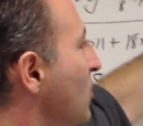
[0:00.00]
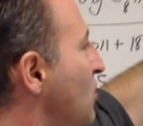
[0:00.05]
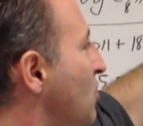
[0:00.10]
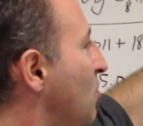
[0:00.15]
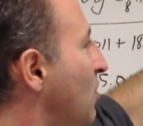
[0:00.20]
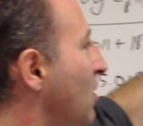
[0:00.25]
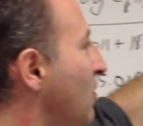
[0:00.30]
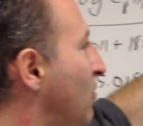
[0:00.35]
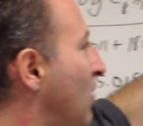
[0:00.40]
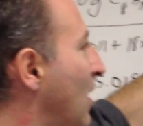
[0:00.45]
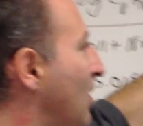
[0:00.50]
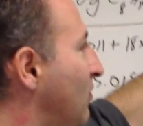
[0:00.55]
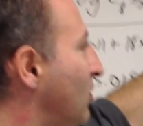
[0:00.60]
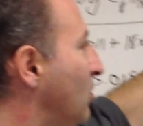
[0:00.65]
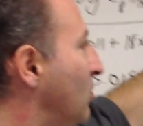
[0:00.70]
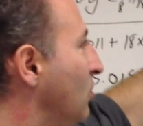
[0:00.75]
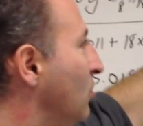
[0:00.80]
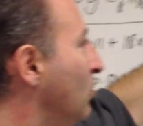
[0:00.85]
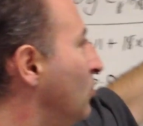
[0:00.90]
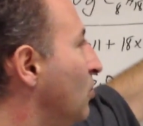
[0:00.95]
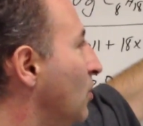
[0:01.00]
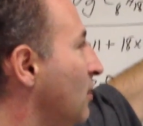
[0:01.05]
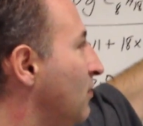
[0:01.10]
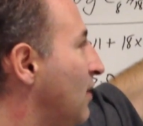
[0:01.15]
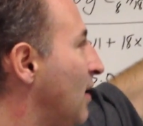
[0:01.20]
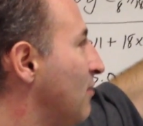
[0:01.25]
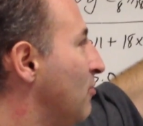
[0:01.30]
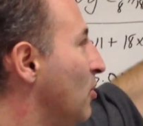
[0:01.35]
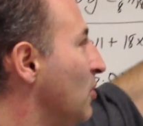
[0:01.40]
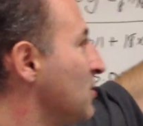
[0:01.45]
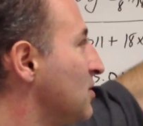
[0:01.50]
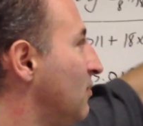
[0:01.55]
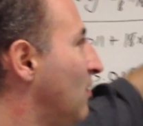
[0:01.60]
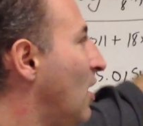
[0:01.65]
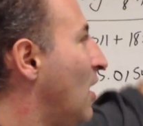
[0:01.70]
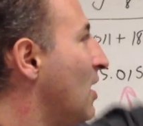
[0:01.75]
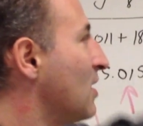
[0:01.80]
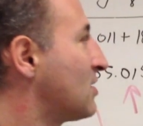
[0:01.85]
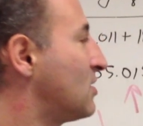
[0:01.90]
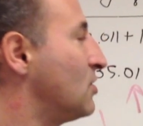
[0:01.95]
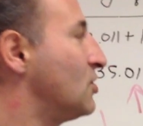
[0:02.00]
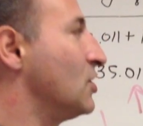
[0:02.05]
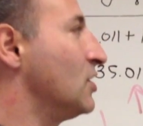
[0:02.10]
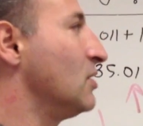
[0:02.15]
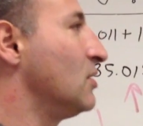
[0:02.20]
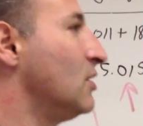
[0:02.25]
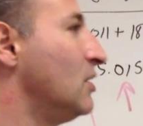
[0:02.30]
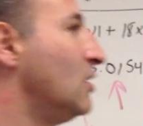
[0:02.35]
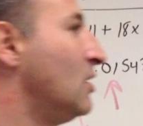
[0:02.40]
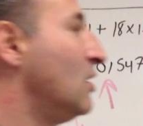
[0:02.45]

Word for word: it's 25 to 2. 25 moles of oxygen